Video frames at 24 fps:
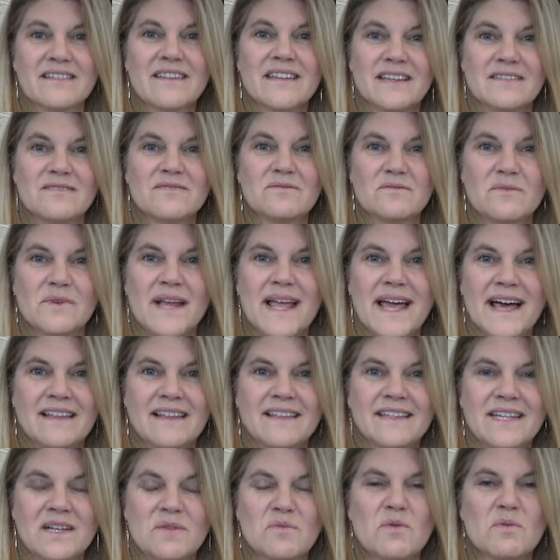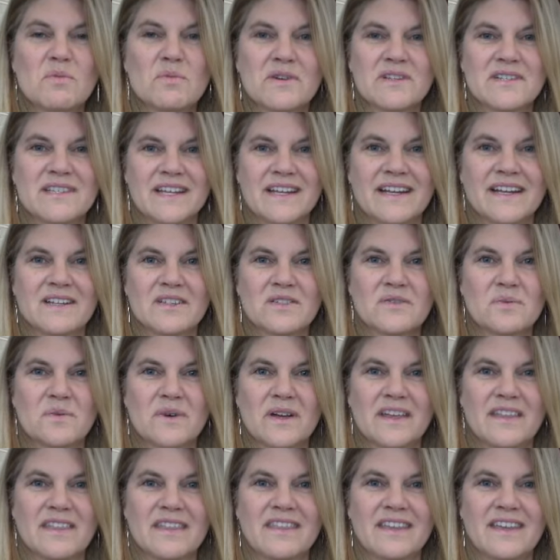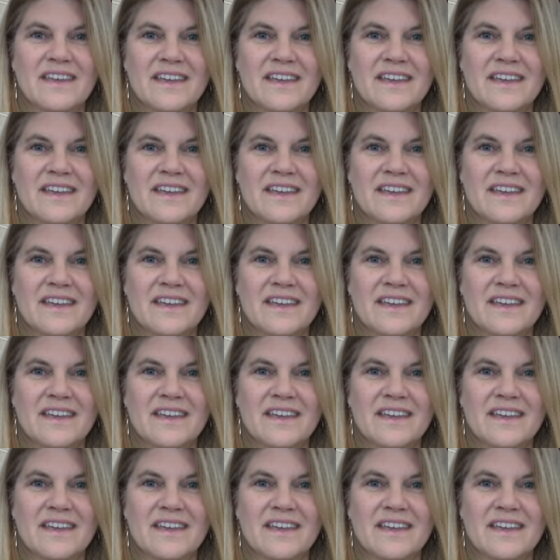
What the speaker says: that reality will present us with